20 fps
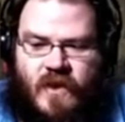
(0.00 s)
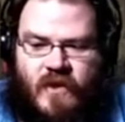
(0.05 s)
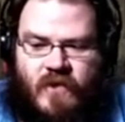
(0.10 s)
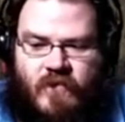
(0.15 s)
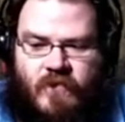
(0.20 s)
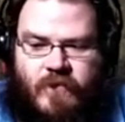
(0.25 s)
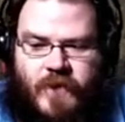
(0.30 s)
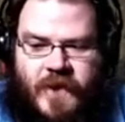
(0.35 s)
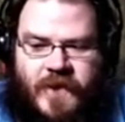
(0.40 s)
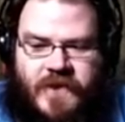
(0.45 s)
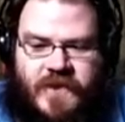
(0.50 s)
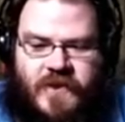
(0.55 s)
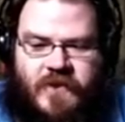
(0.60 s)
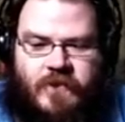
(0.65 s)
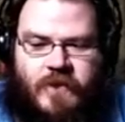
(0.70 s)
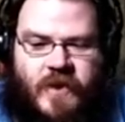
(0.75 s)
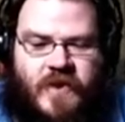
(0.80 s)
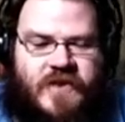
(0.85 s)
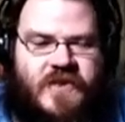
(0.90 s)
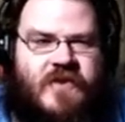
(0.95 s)
Part 2
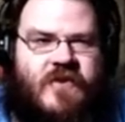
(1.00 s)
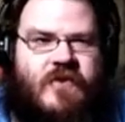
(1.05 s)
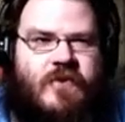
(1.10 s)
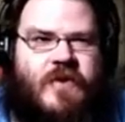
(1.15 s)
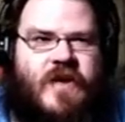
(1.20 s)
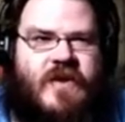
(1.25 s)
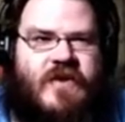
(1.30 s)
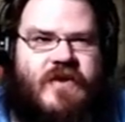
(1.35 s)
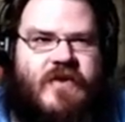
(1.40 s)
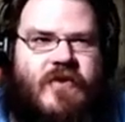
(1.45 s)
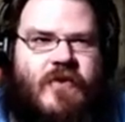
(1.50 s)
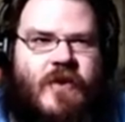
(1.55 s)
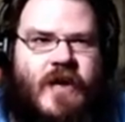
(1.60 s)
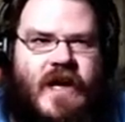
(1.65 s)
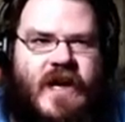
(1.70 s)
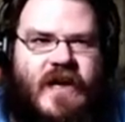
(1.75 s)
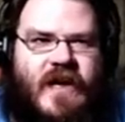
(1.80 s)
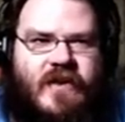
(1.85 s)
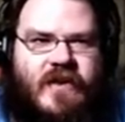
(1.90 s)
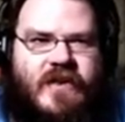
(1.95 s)
of Breath of the
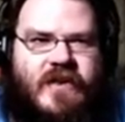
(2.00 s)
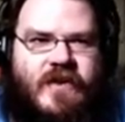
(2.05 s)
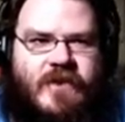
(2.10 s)
Wild.